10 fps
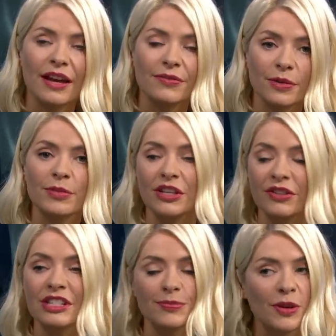from his
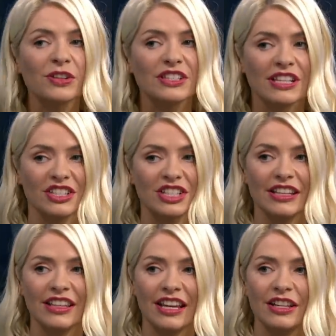own experience,
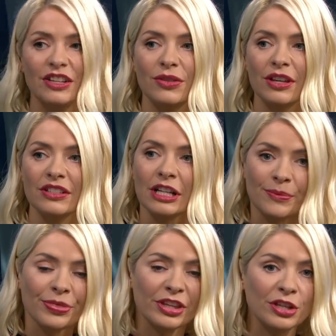actually, that he knew that,
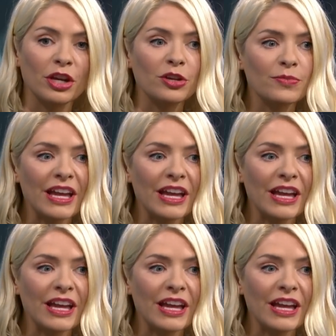you know, you may